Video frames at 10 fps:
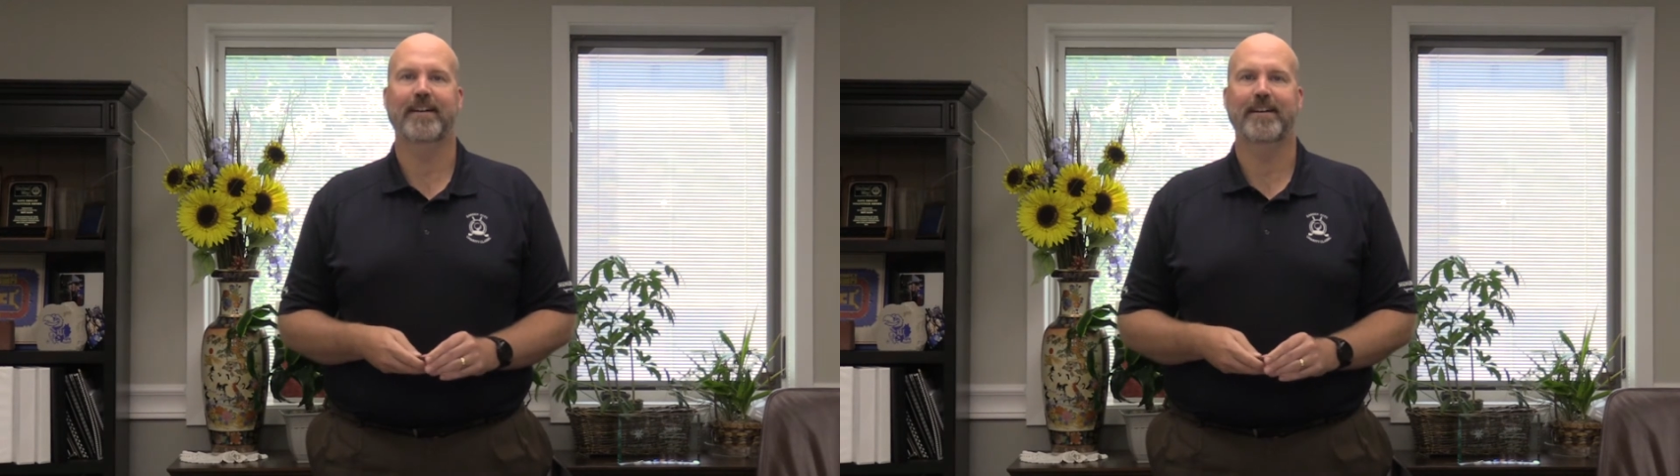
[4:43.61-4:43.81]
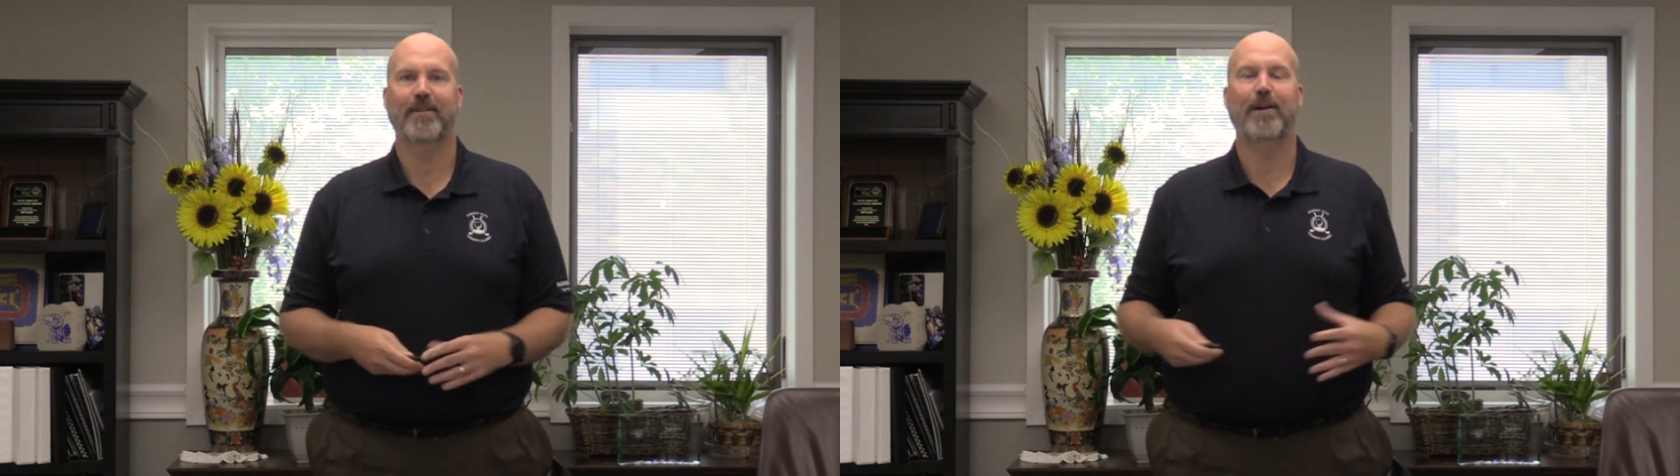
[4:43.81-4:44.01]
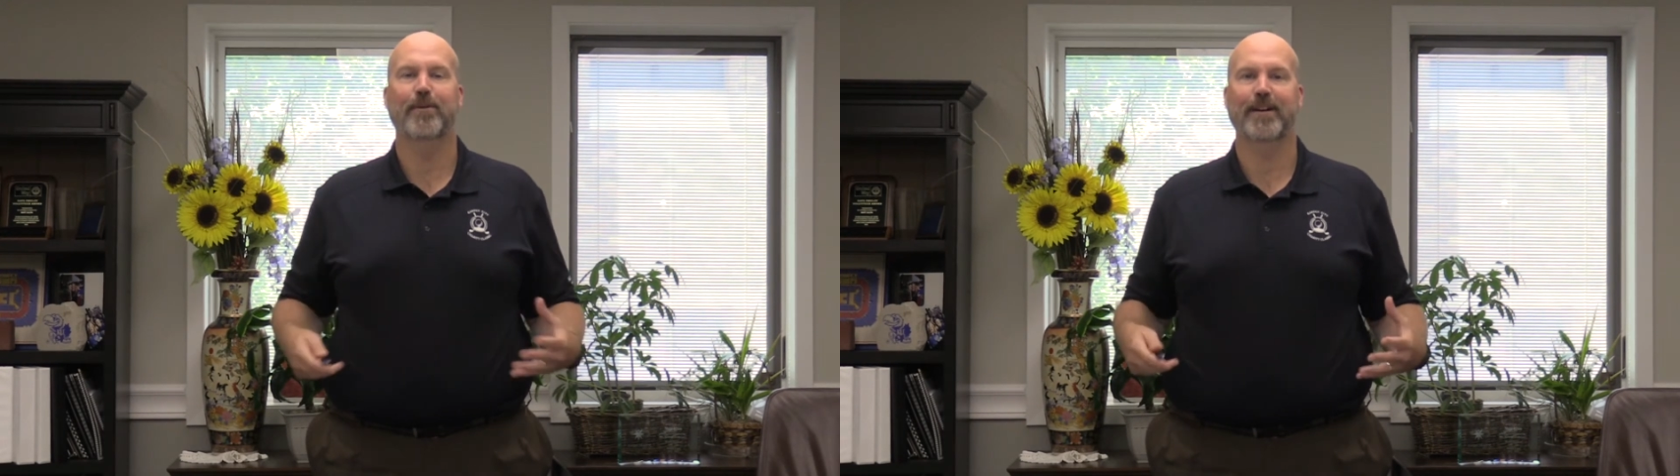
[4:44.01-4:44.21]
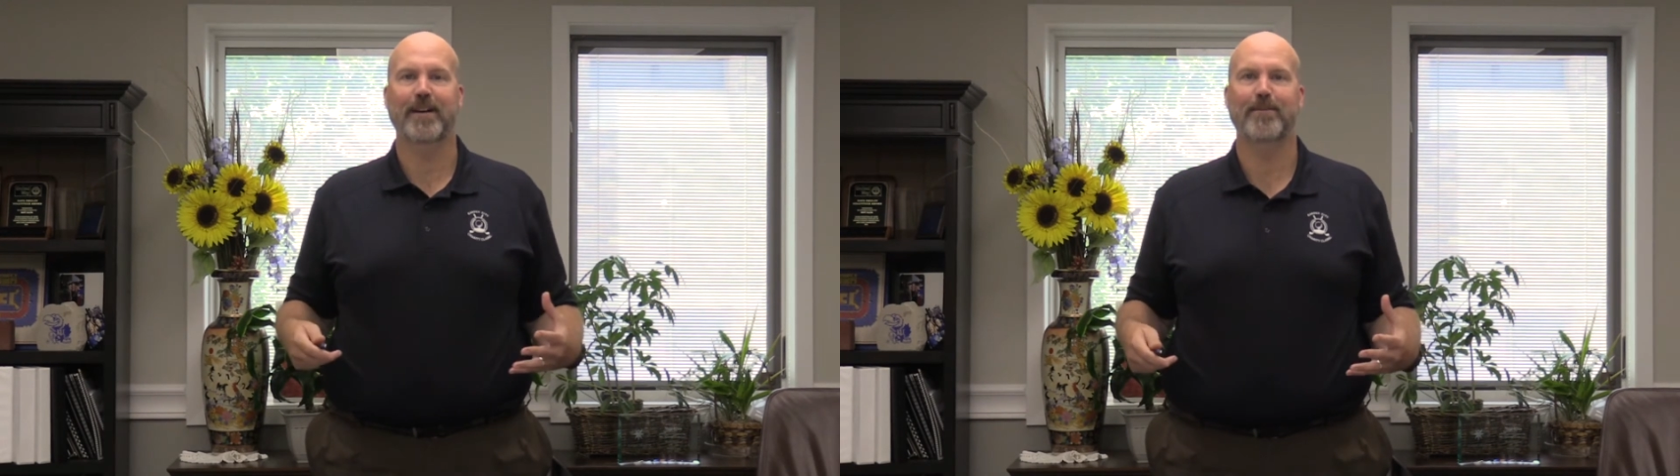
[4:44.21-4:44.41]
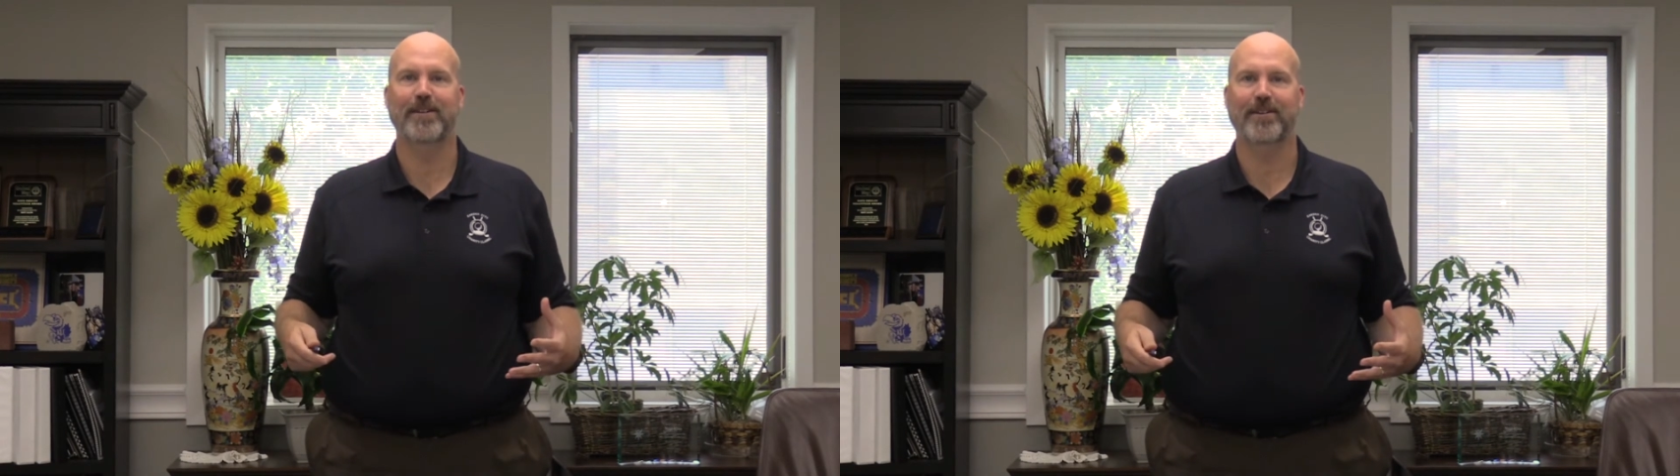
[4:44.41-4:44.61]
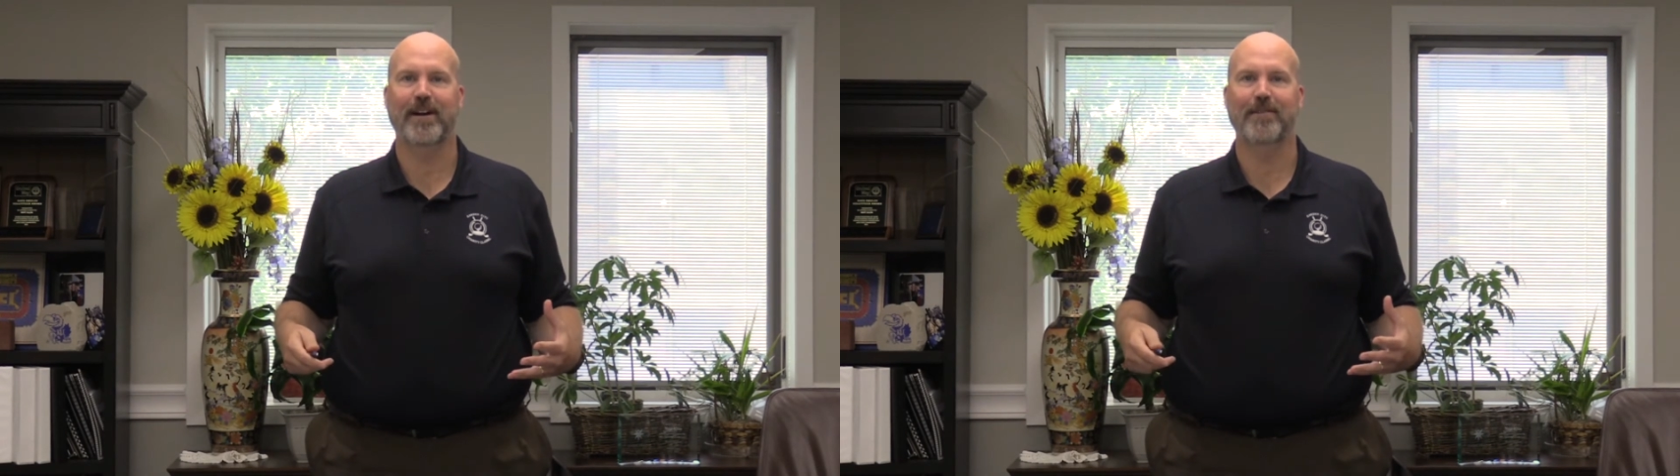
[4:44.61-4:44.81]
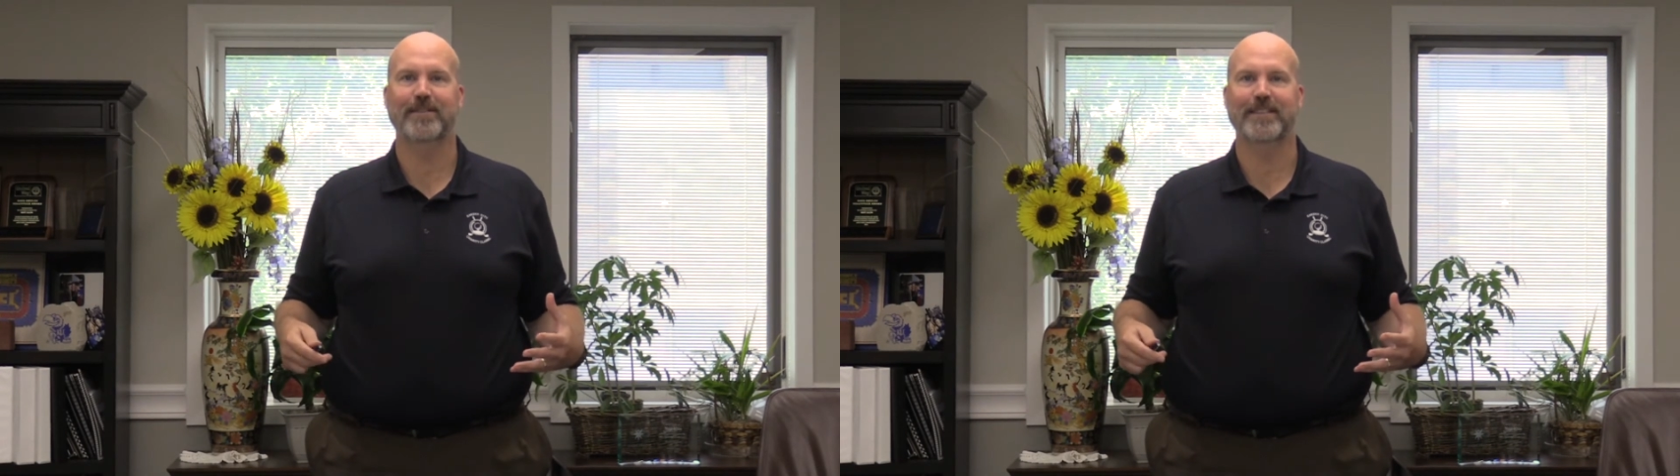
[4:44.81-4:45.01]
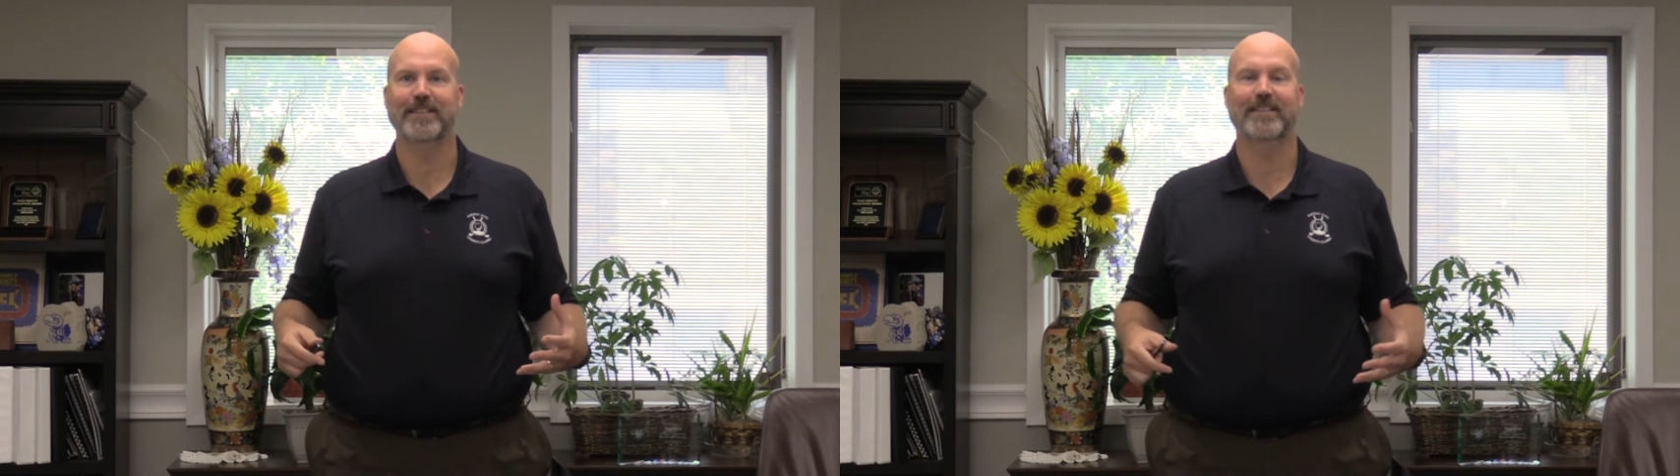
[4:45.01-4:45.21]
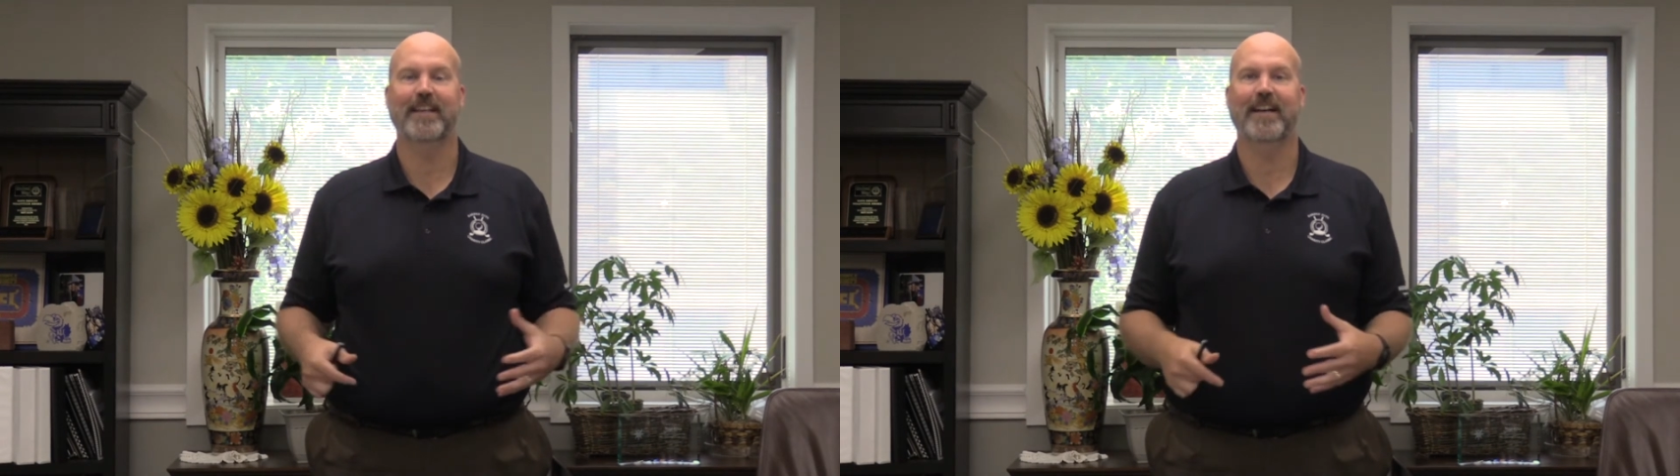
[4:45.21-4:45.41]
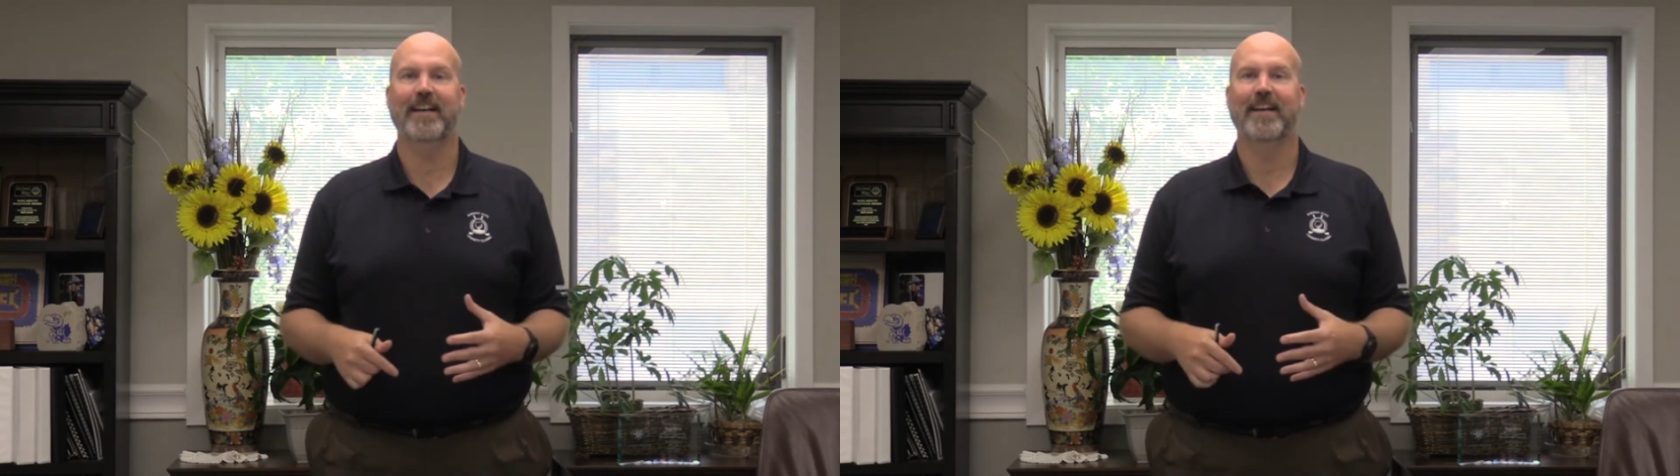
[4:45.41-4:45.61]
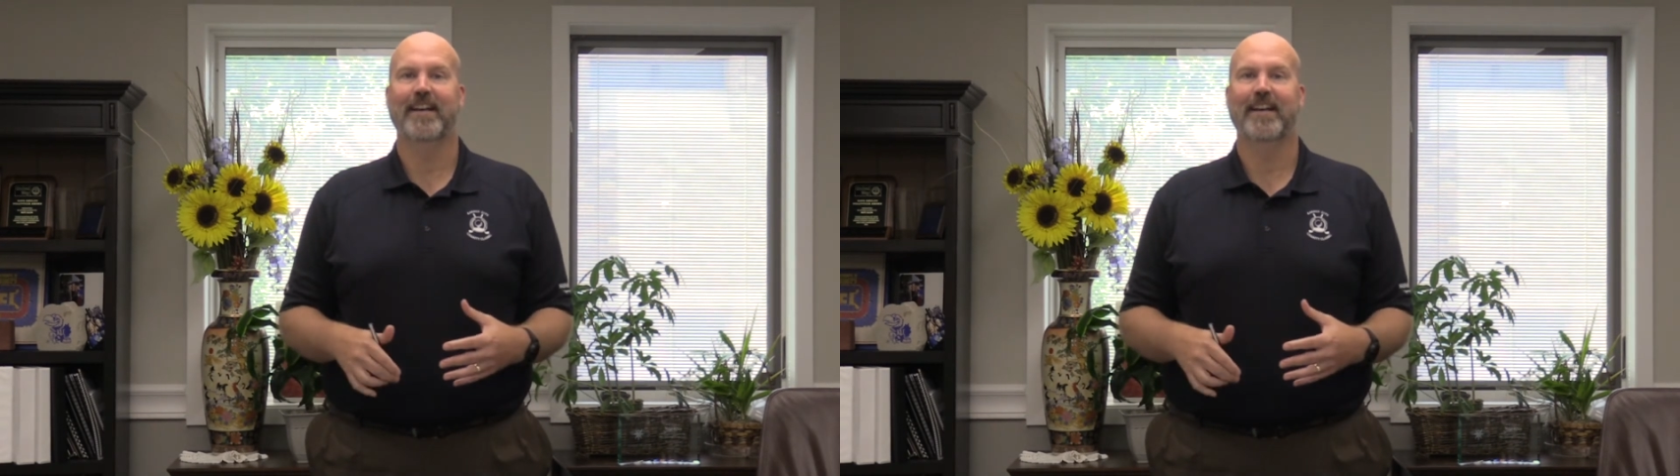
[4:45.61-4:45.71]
If I were to come into your office and say,